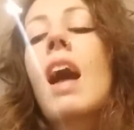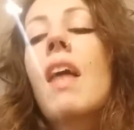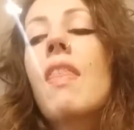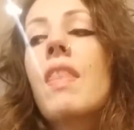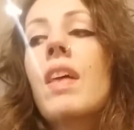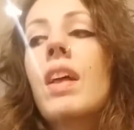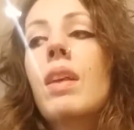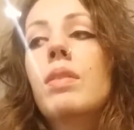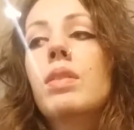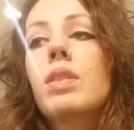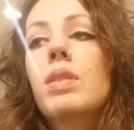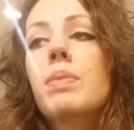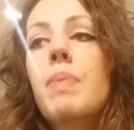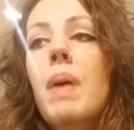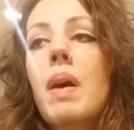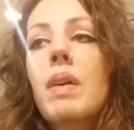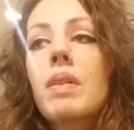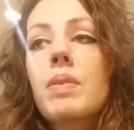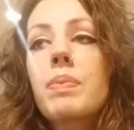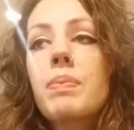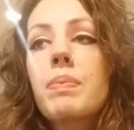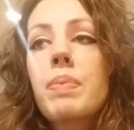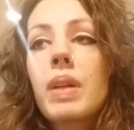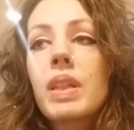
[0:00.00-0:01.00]
And then I was
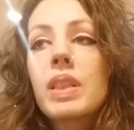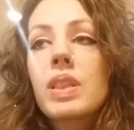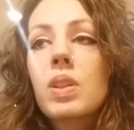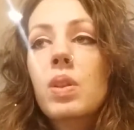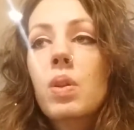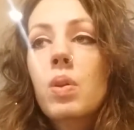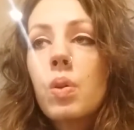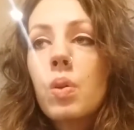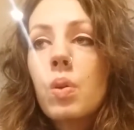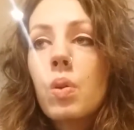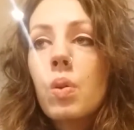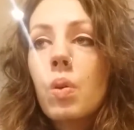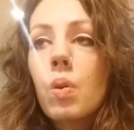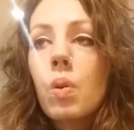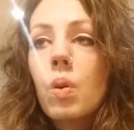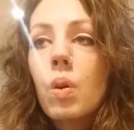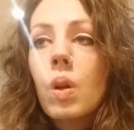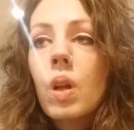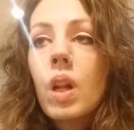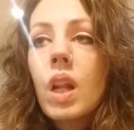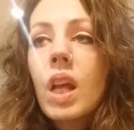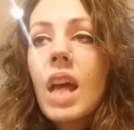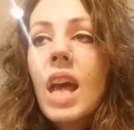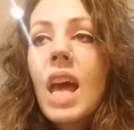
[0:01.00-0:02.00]
about to press
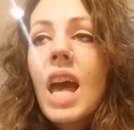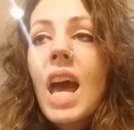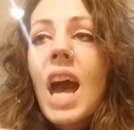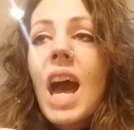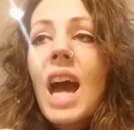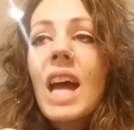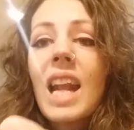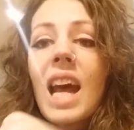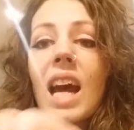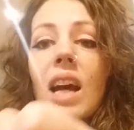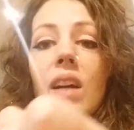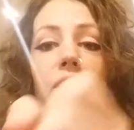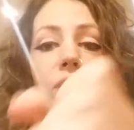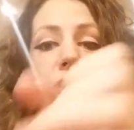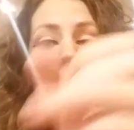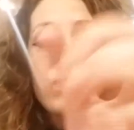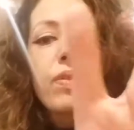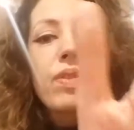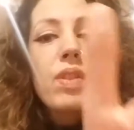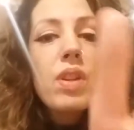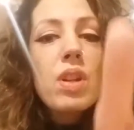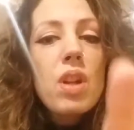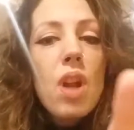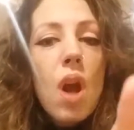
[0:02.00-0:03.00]
call, and out
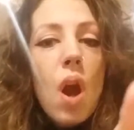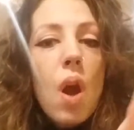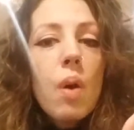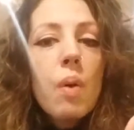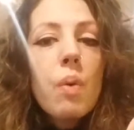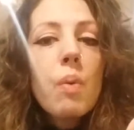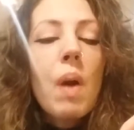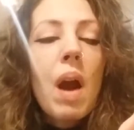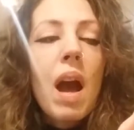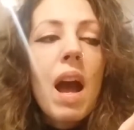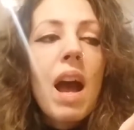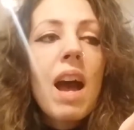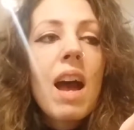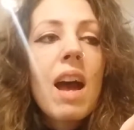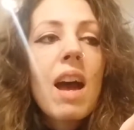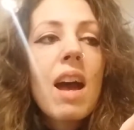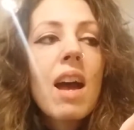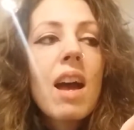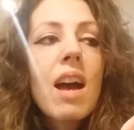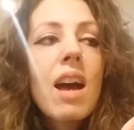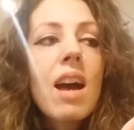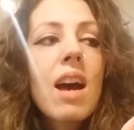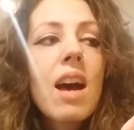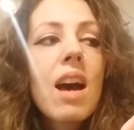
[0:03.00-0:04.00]
of
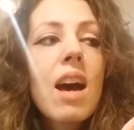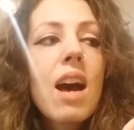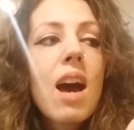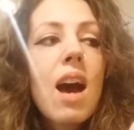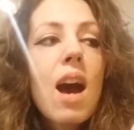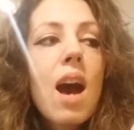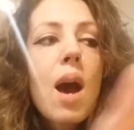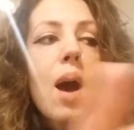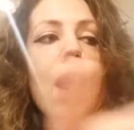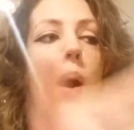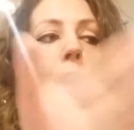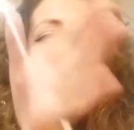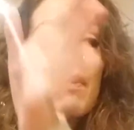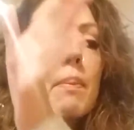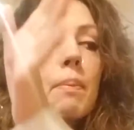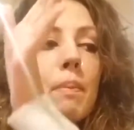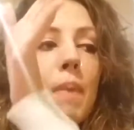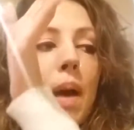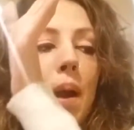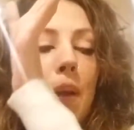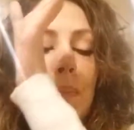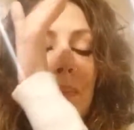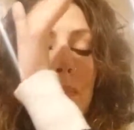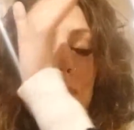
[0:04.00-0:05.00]
nowhere,
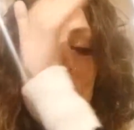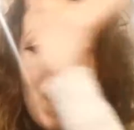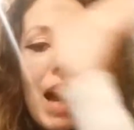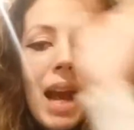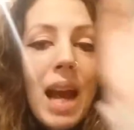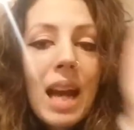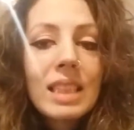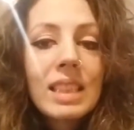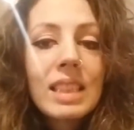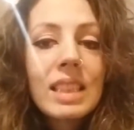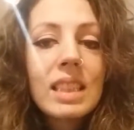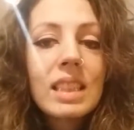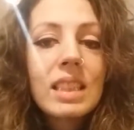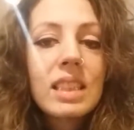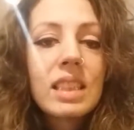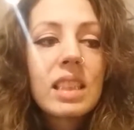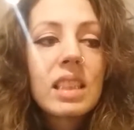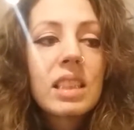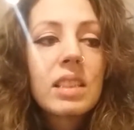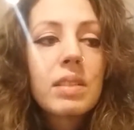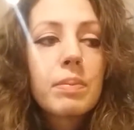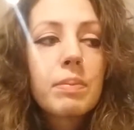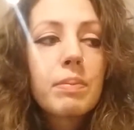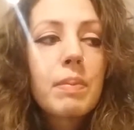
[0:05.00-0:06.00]
my
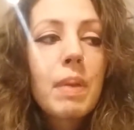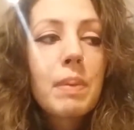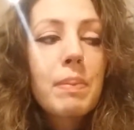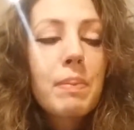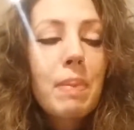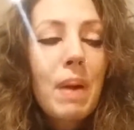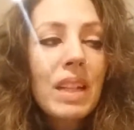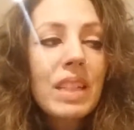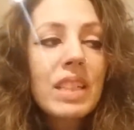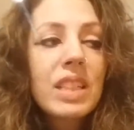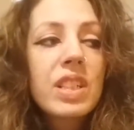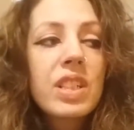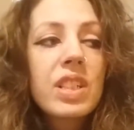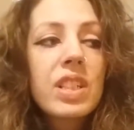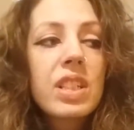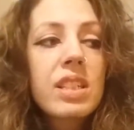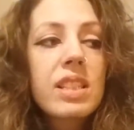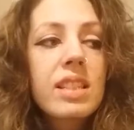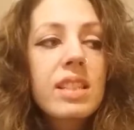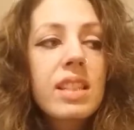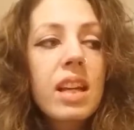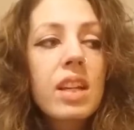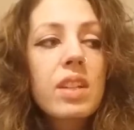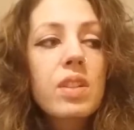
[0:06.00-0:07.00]

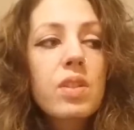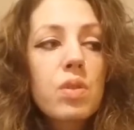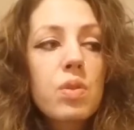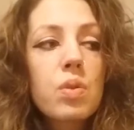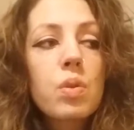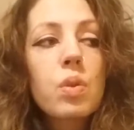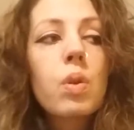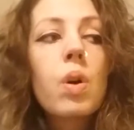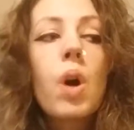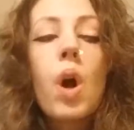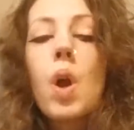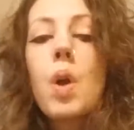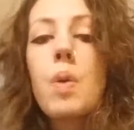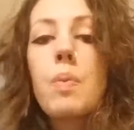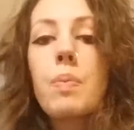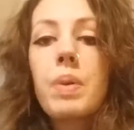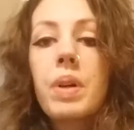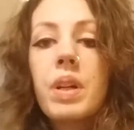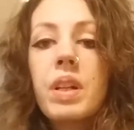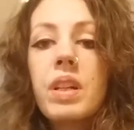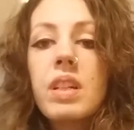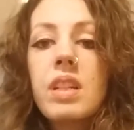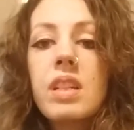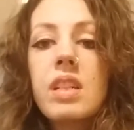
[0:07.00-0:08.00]
passenger side door
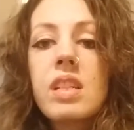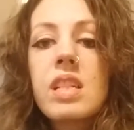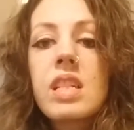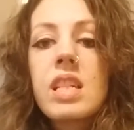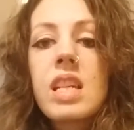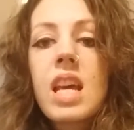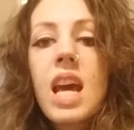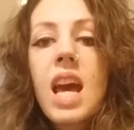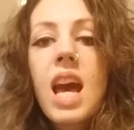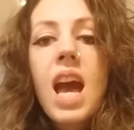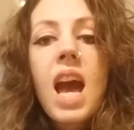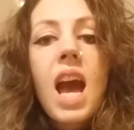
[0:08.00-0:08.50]
opened,